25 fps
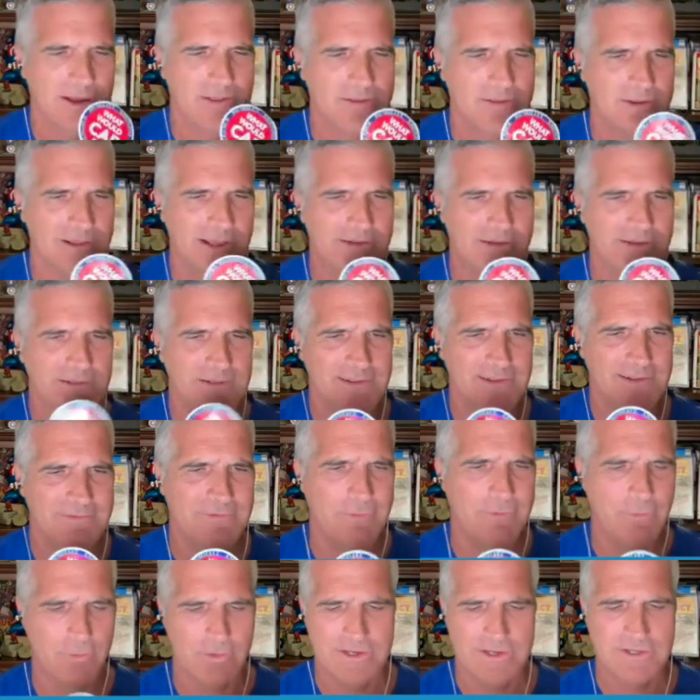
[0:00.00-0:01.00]
like
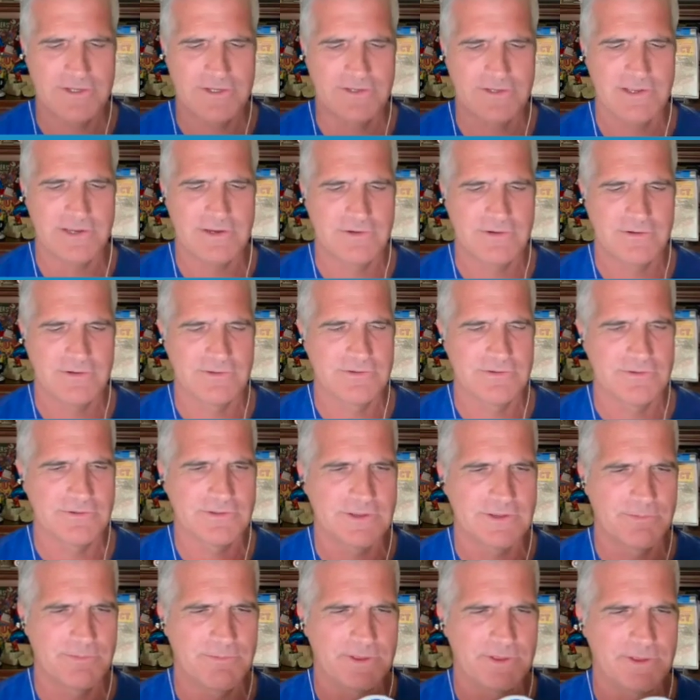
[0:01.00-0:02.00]
4-inch stickers or
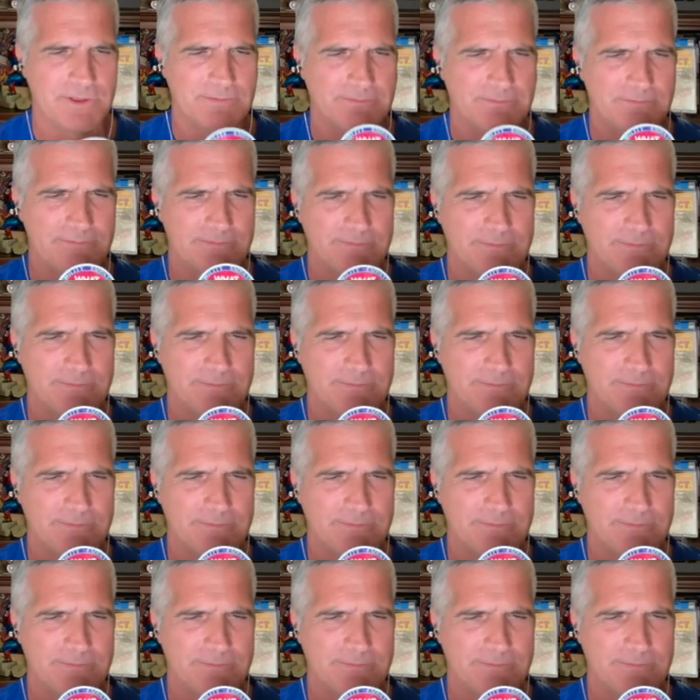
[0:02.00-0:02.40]
something.